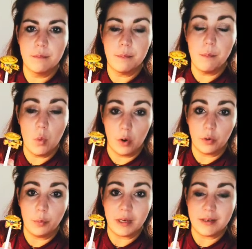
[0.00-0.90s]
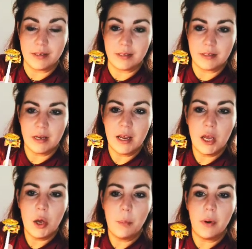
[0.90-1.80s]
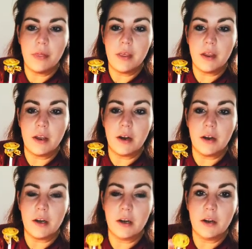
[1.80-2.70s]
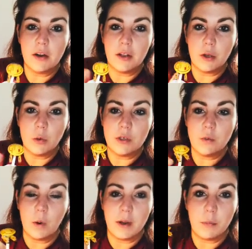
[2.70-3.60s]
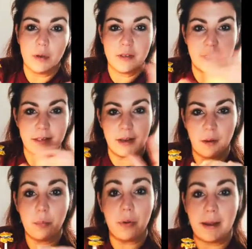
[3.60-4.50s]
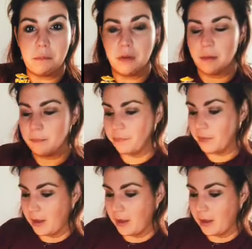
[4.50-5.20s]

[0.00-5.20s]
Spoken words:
model bases, but they are currently coated white because I primed them